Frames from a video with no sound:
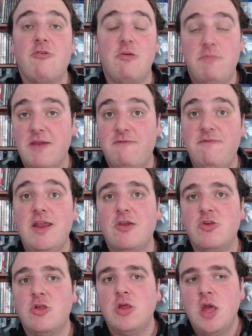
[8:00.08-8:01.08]
Big
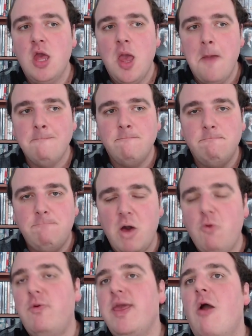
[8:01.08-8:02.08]
Finish,
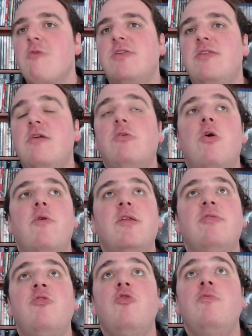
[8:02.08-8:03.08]
but we are still going
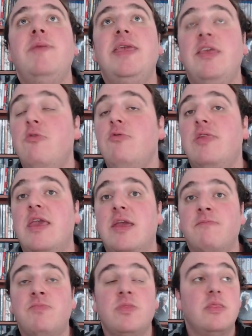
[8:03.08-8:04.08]
to be
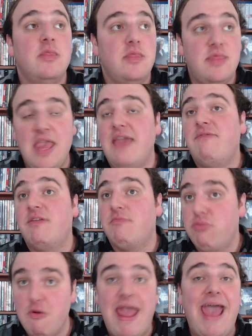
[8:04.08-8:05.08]
using David
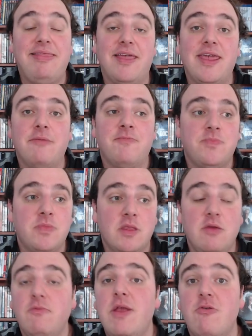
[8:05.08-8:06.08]
Bradley.
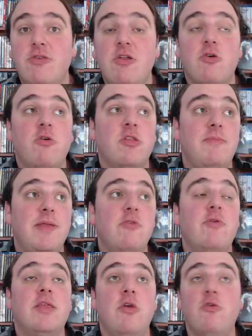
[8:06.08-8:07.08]
We are still going to be
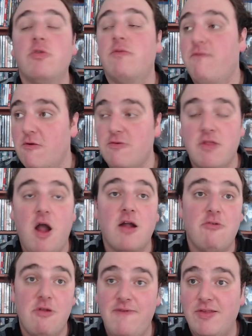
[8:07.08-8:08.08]
doing those First
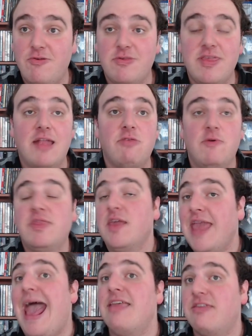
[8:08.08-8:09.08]
Doctor adventure sets with the
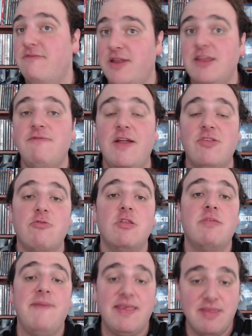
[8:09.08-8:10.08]
cast of An Adventure in
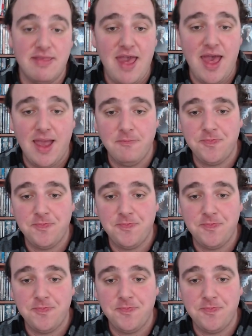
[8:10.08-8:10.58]
Space and Time.